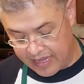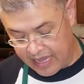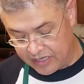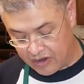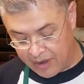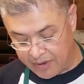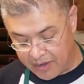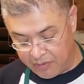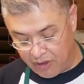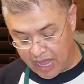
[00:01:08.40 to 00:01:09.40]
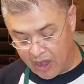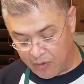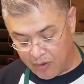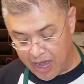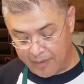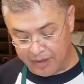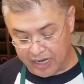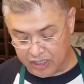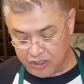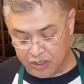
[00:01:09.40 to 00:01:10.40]
So I'm going to pull out one because
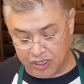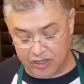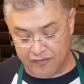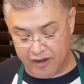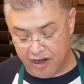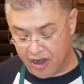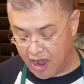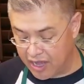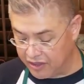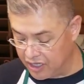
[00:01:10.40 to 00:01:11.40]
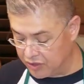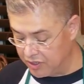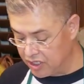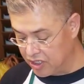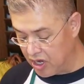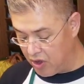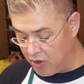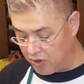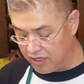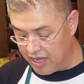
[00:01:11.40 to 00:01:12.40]
usually they're very hot. This one is
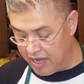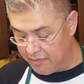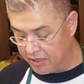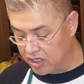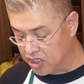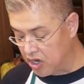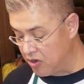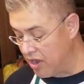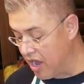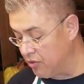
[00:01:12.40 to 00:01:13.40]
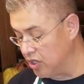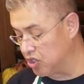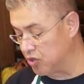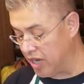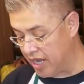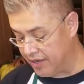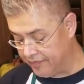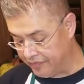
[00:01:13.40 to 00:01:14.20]
cold, but to show you how we shred it,